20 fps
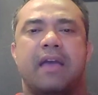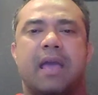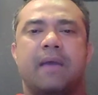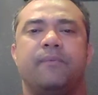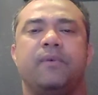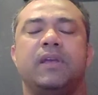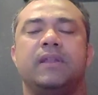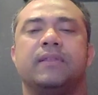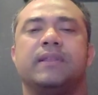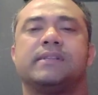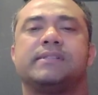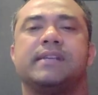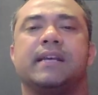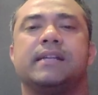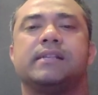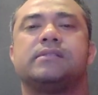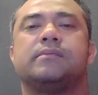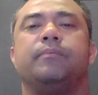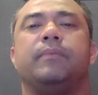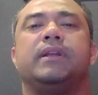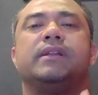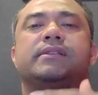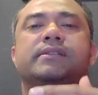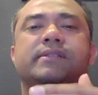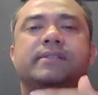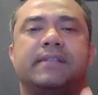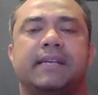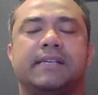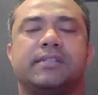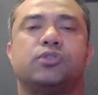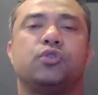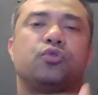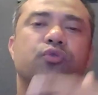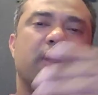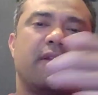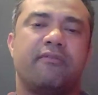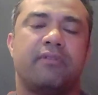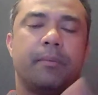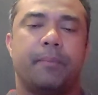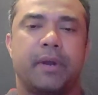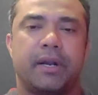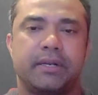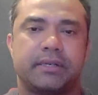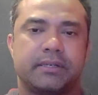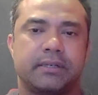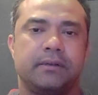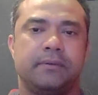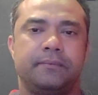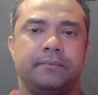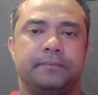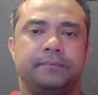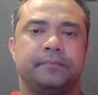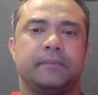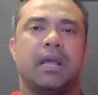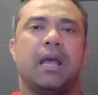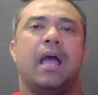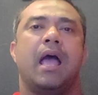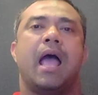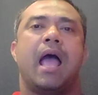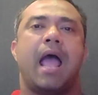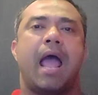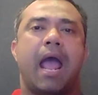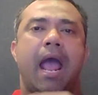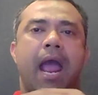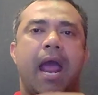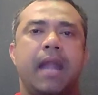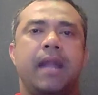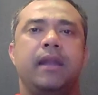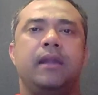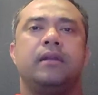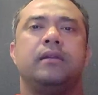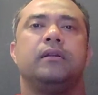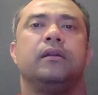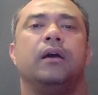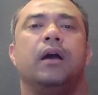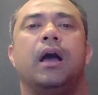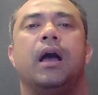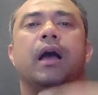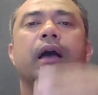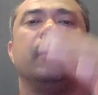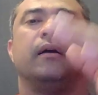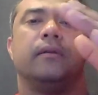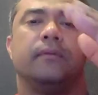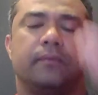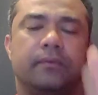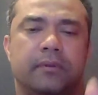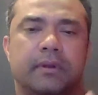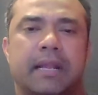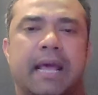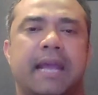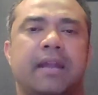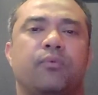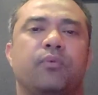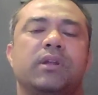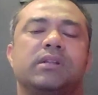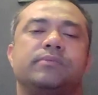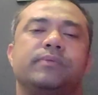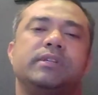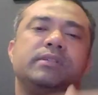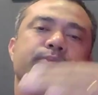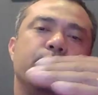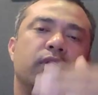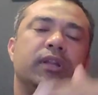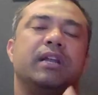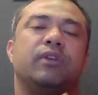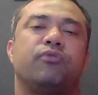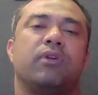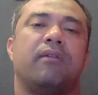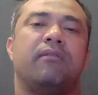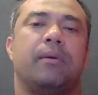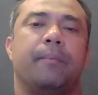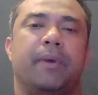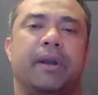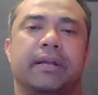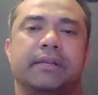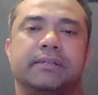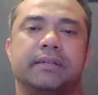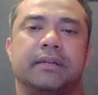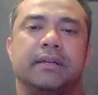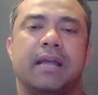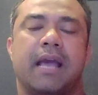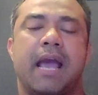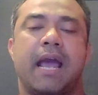Heavy in the sense means 6 to 12 repetition, and light weights means more than 12 repetition.